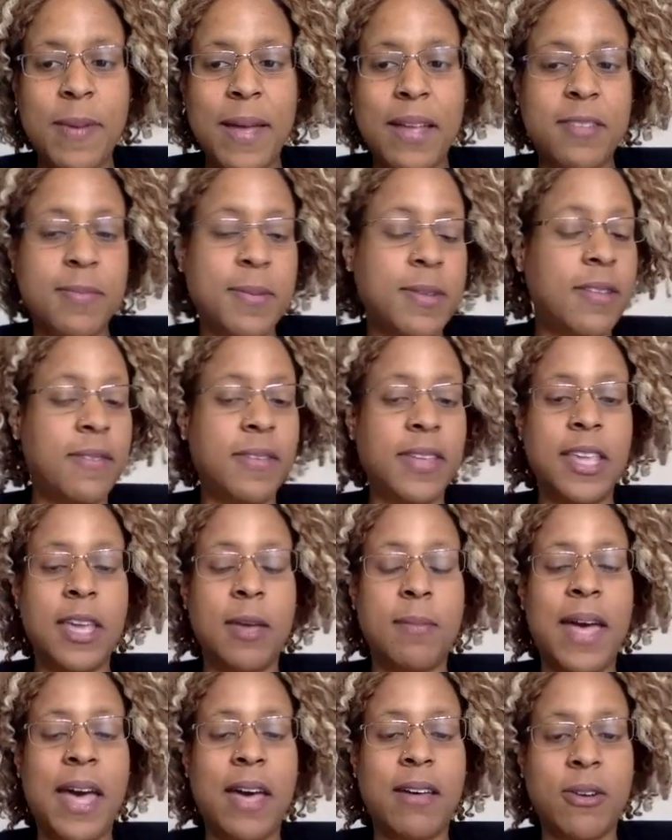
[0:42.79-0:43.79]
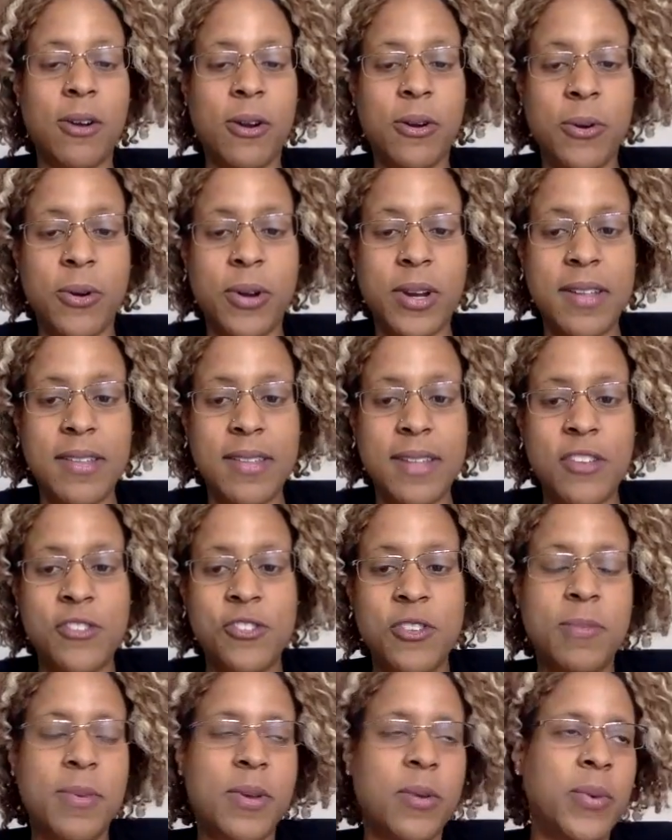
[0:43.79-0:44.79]
specifically about our
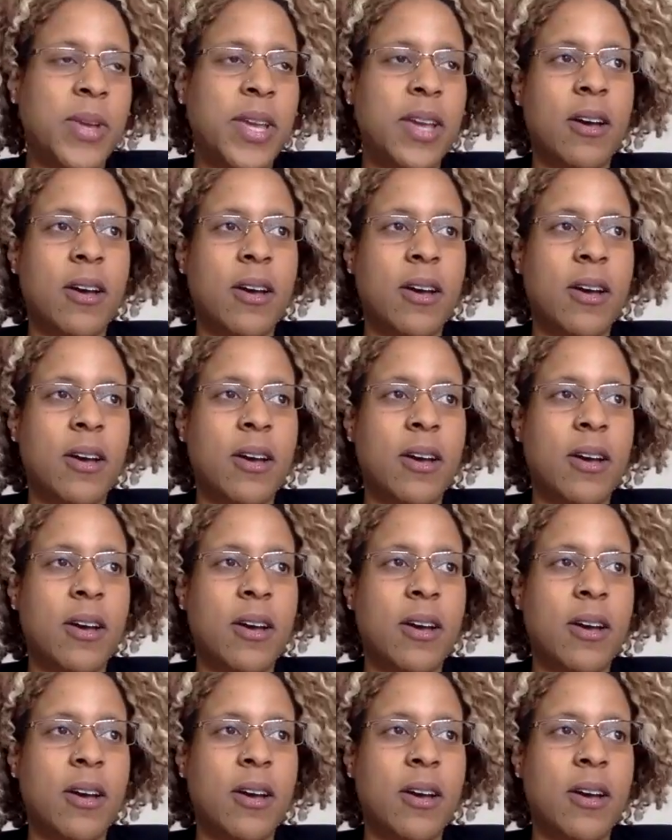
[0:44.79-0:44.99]
organization, but we